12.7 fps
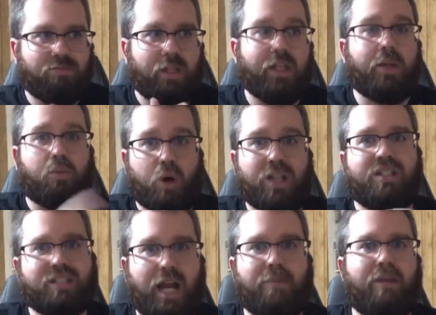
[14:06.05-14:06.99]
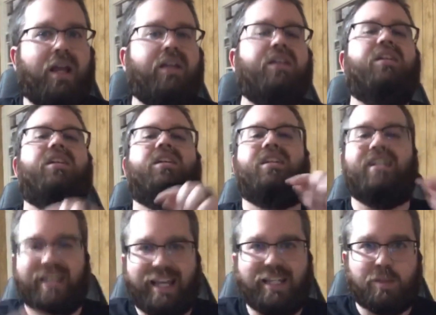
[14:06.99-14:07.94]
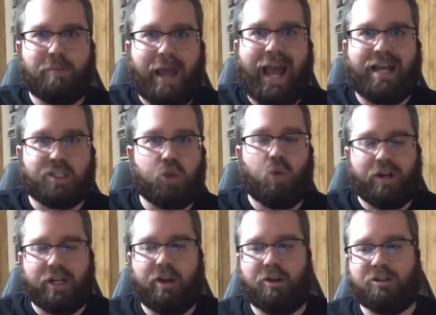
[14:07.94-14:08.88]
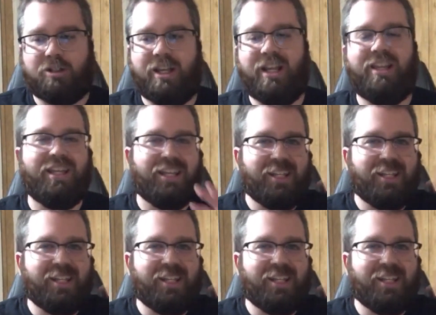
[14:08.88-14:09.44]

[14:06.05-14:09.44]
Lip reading: in the present timeline, his past 20 years in